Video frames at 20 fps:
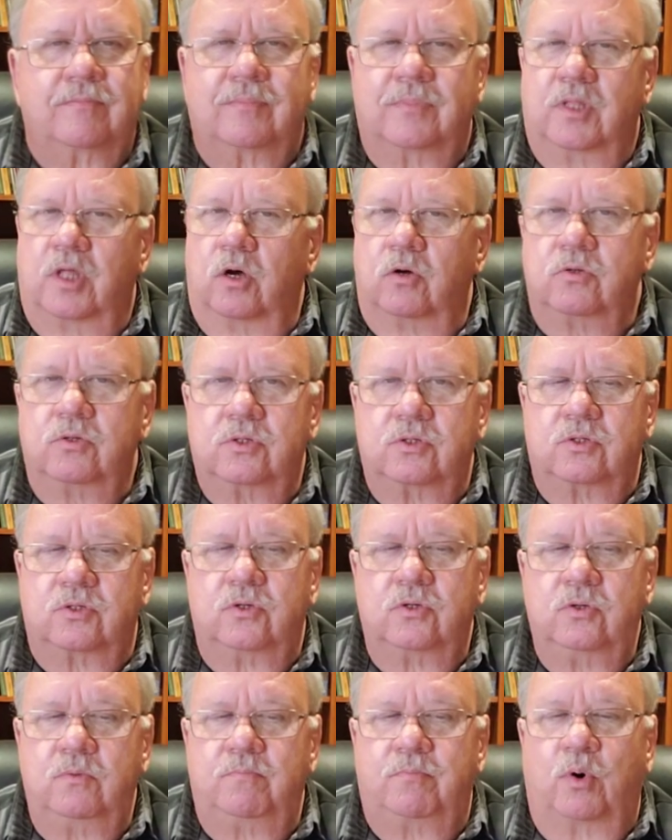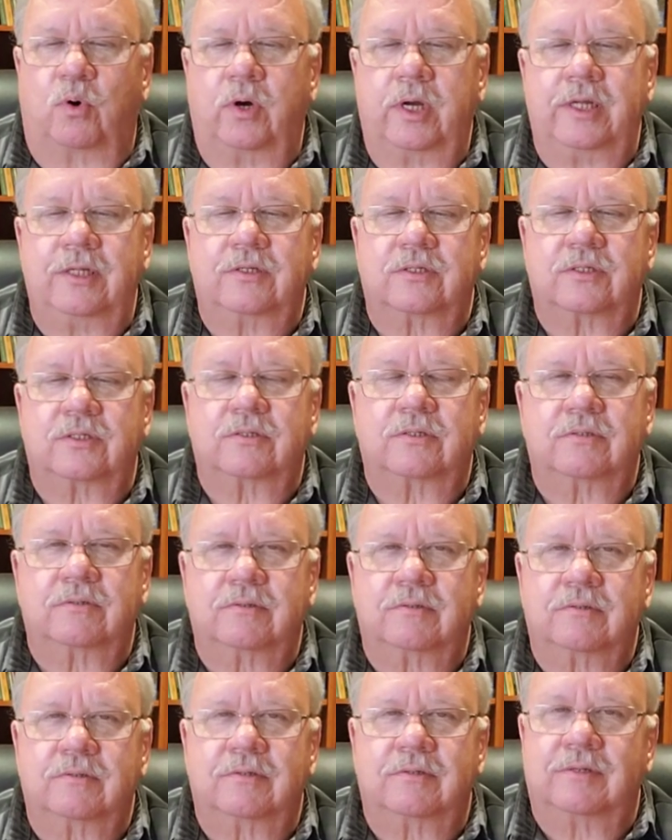those 2 points,
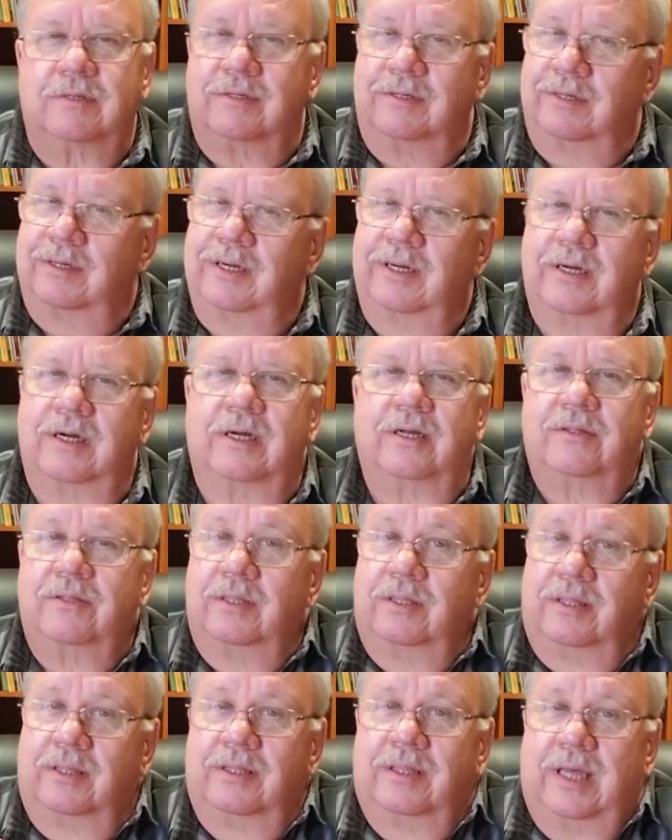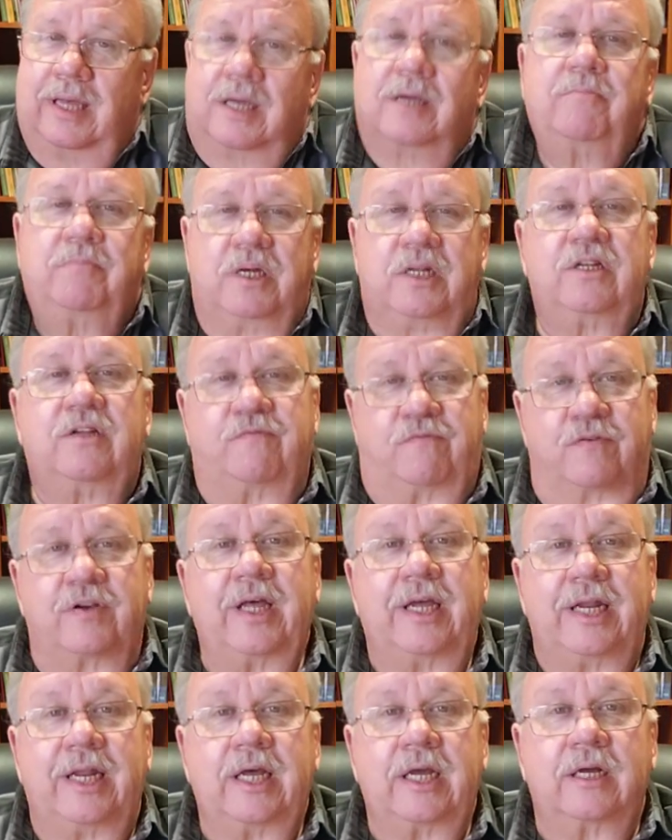they can be
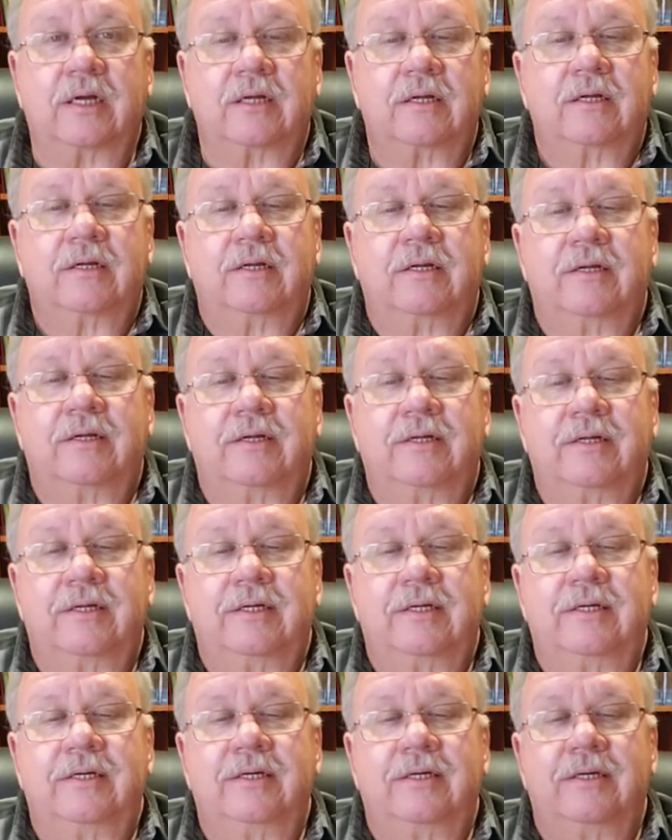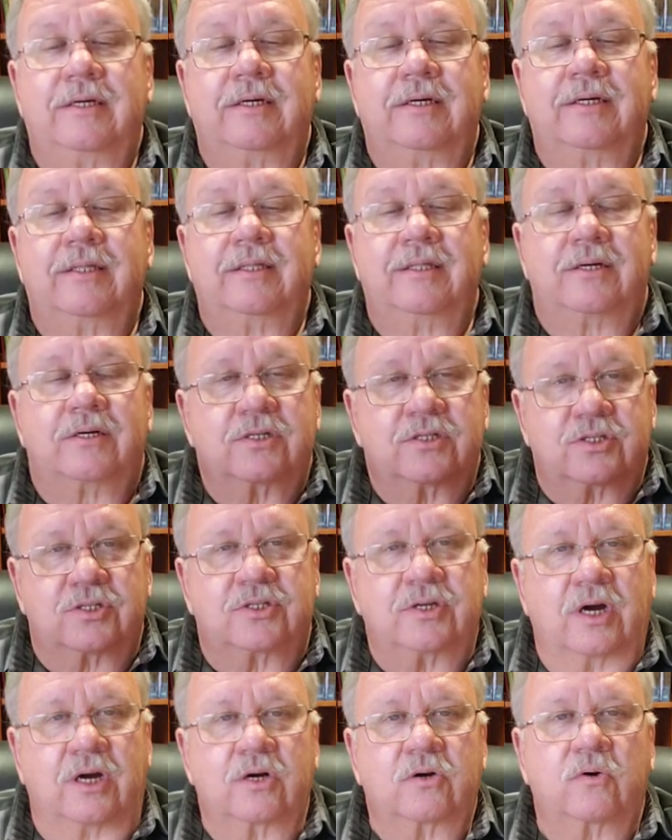deflating. They're a
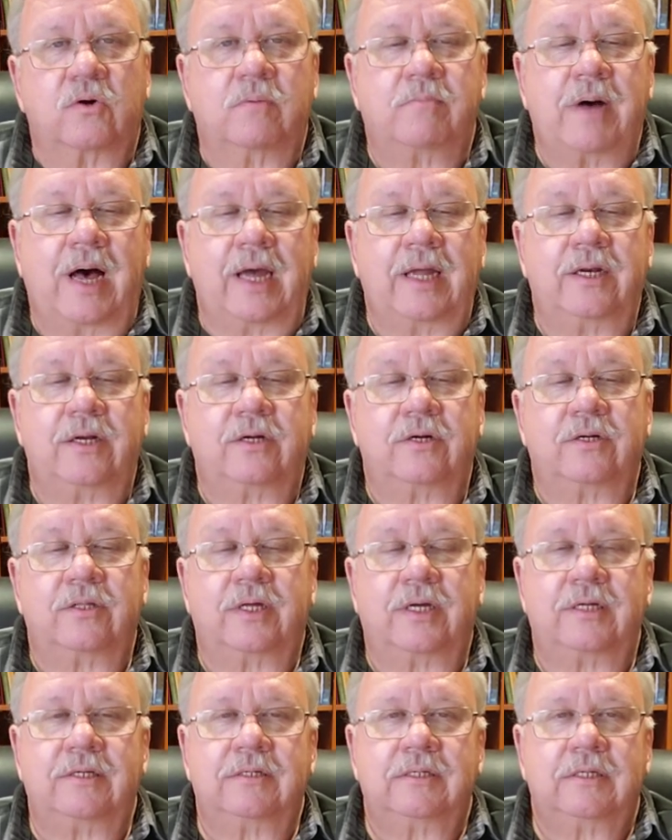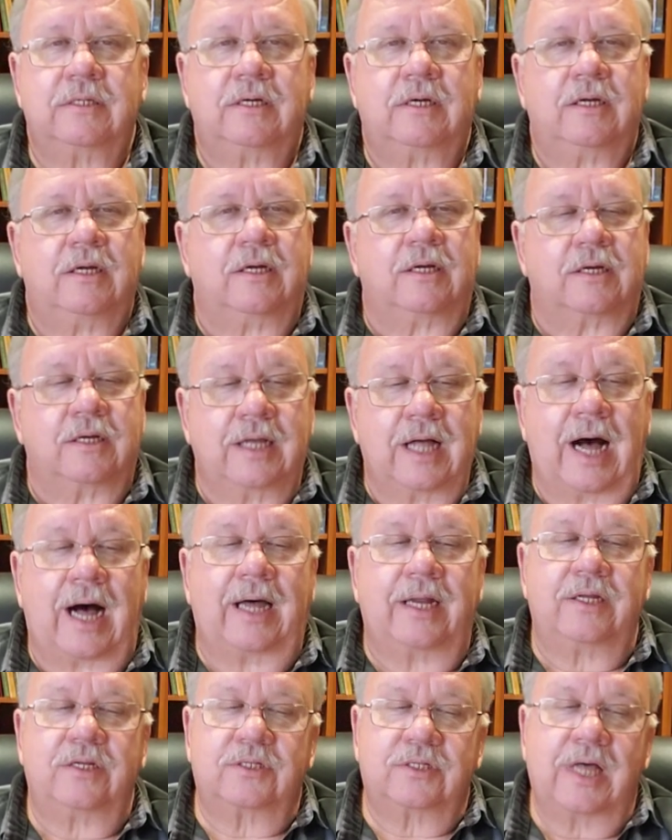stark reminder that
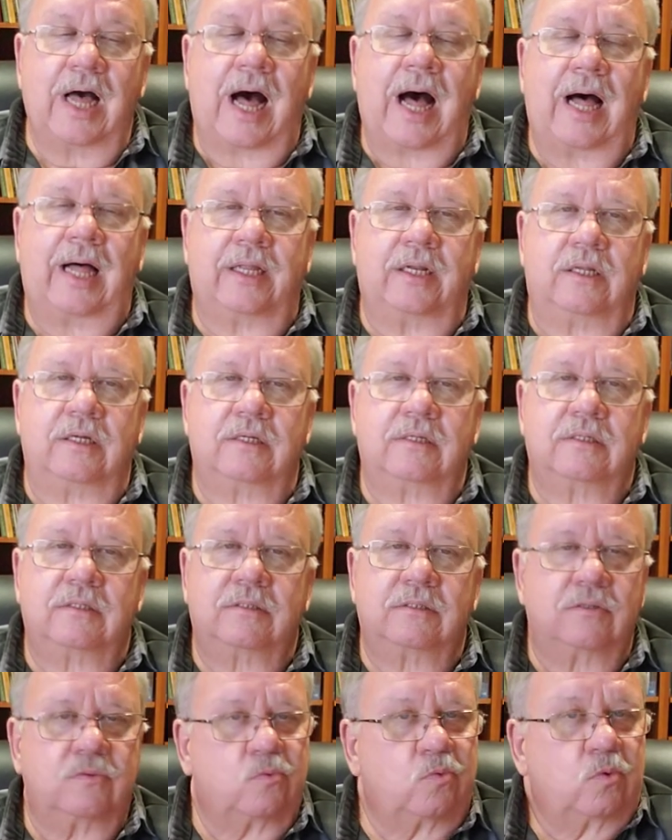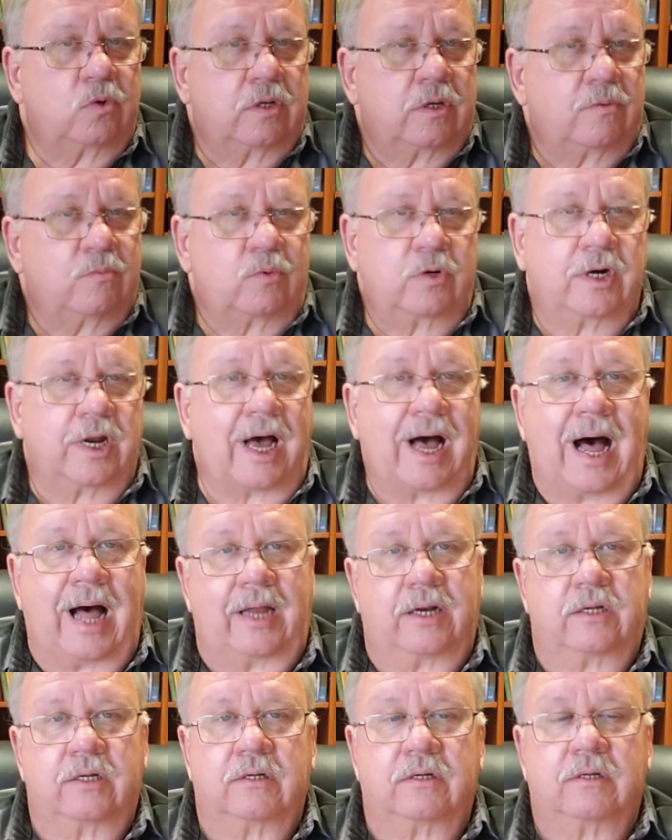God is God and we're not.
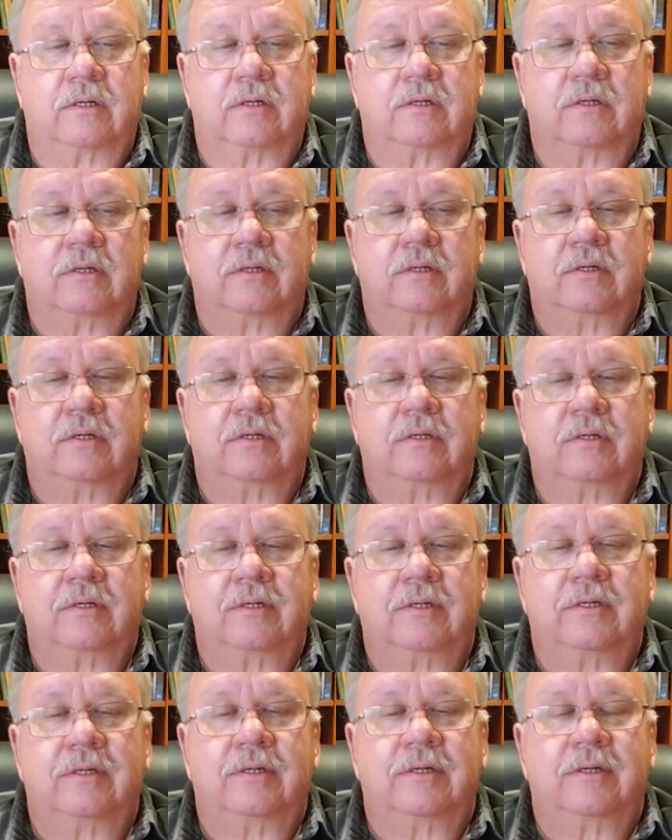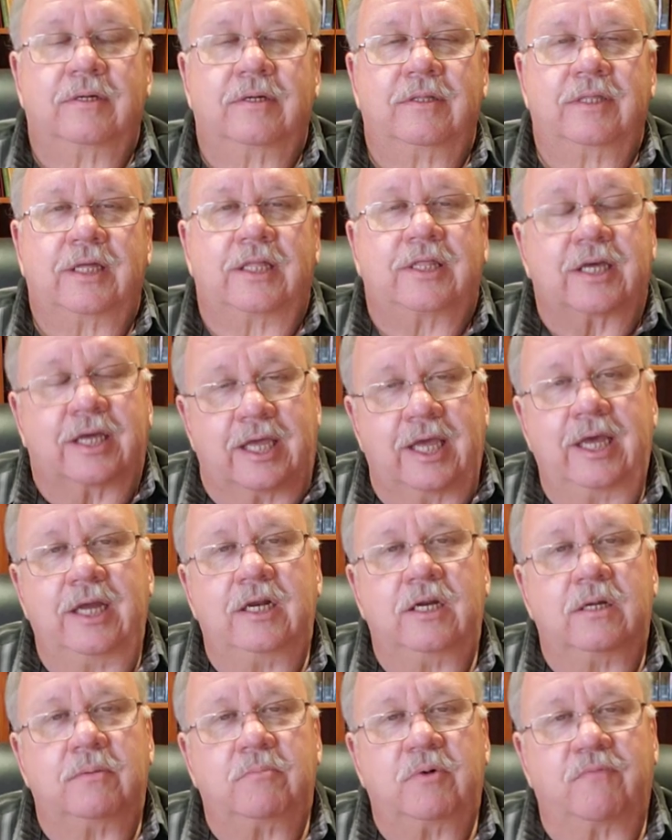That the
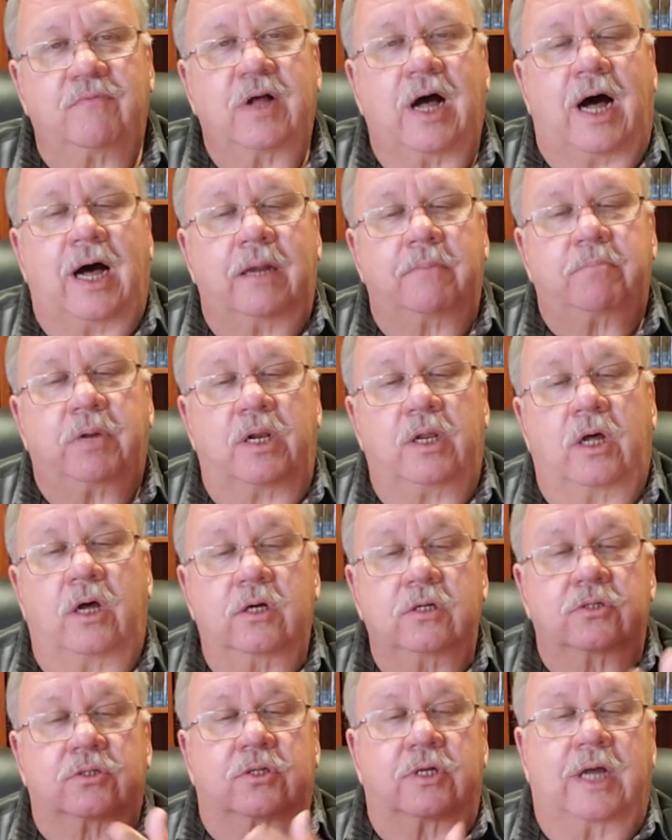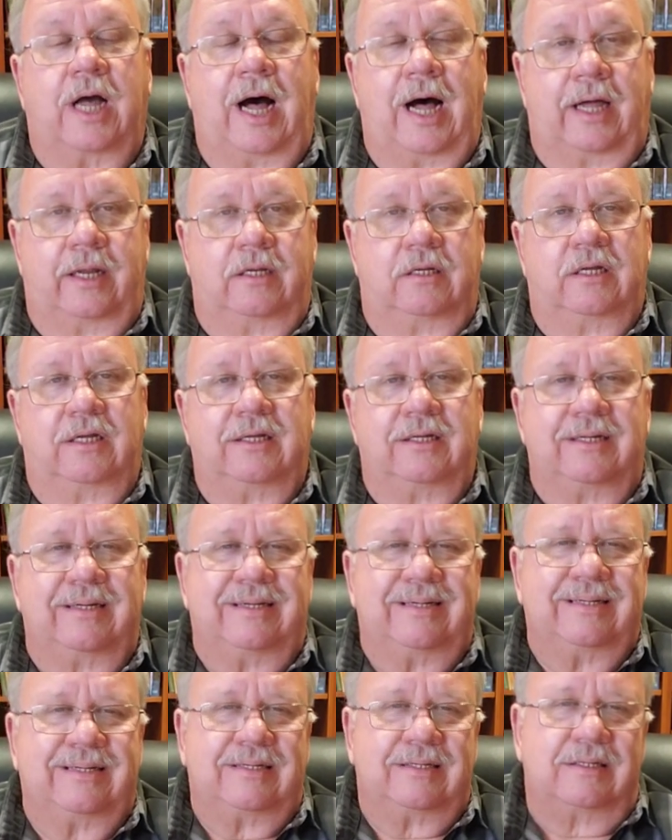kingdom of God belongs to God
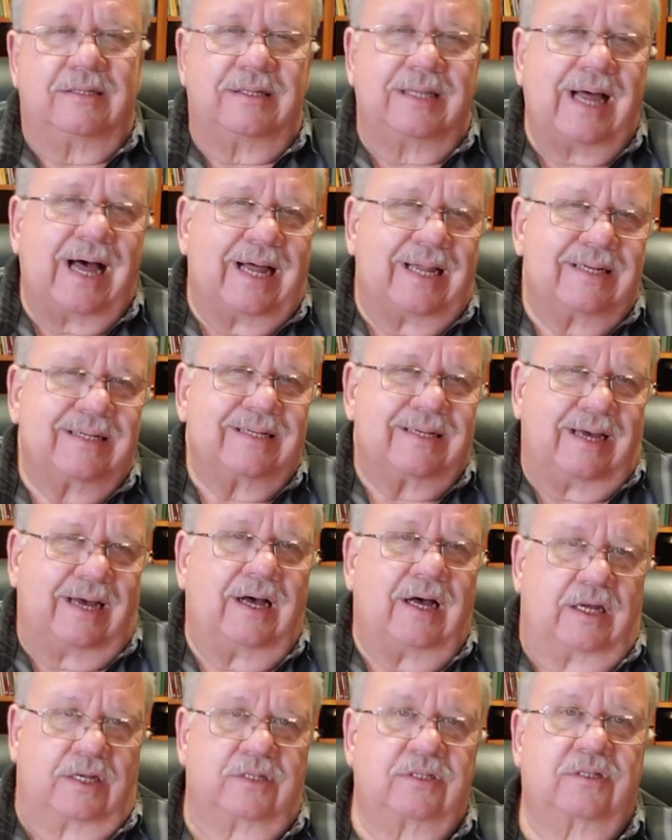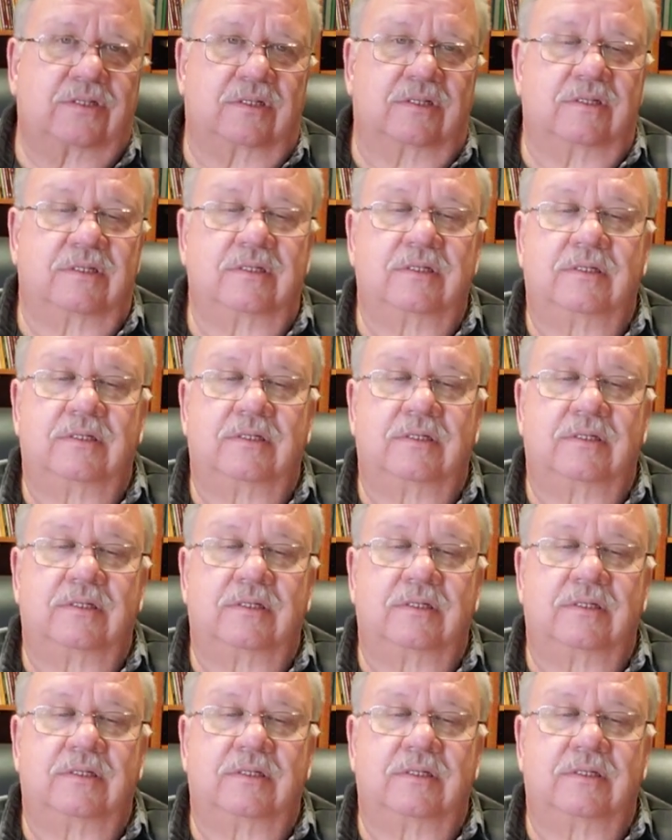and not to us.